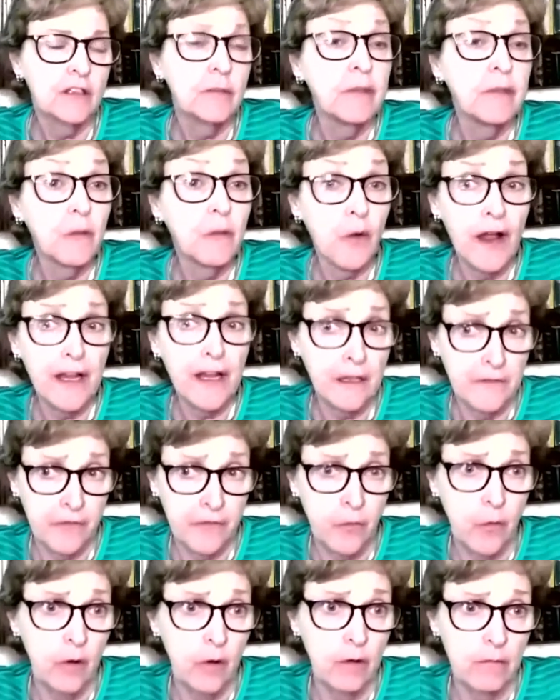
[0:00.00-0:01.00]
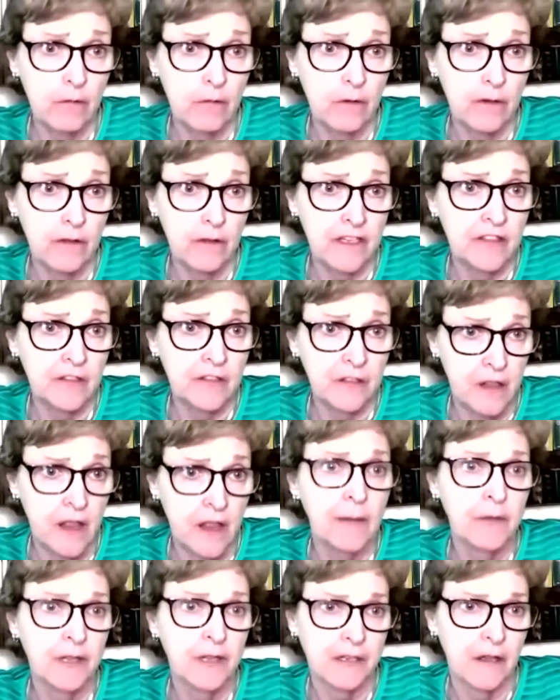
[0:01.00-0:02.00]
to be ready for these
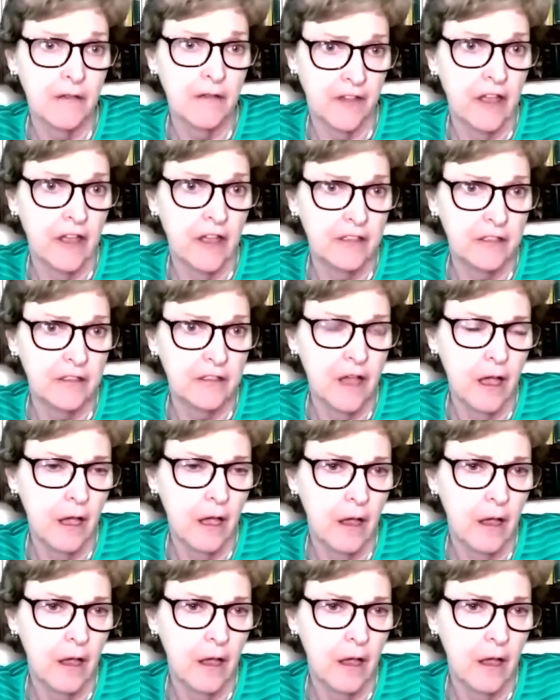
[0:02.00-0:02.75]
climate events.